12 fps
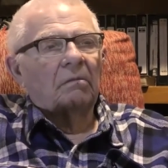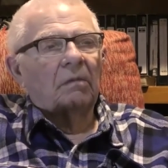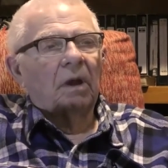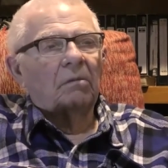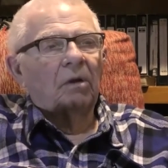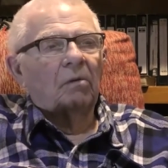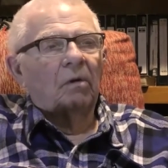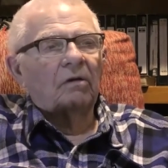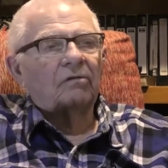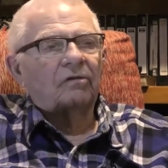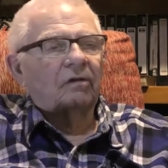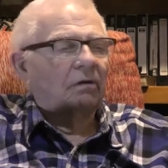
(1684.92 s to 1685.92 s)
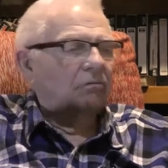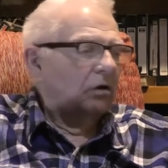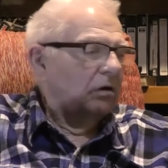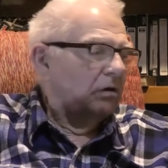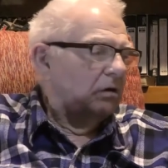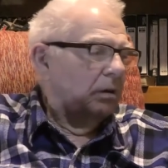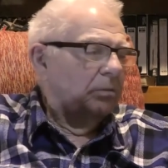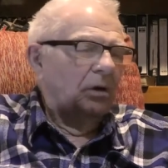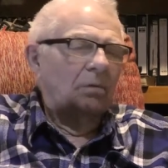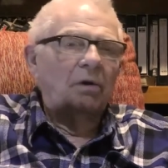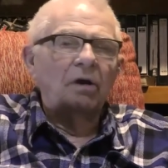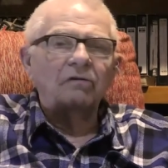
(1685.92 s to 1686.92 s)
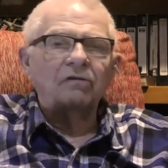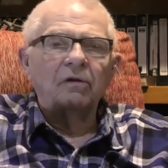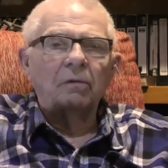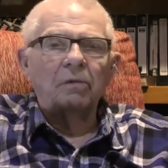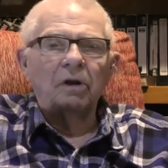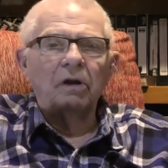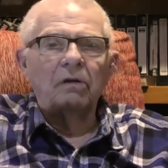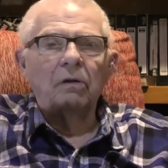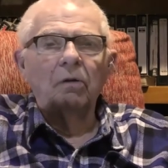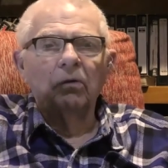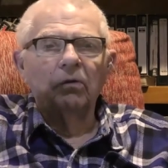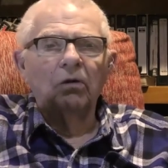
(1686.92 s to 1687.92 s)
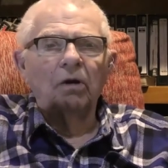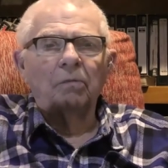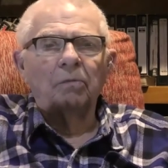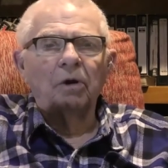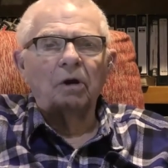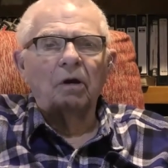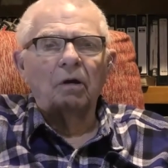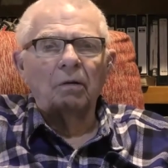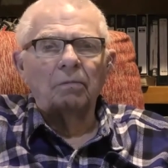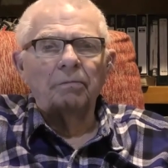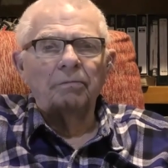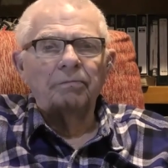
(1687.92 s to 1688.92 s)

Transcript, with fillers: maybe once every couple of months somebody new would appear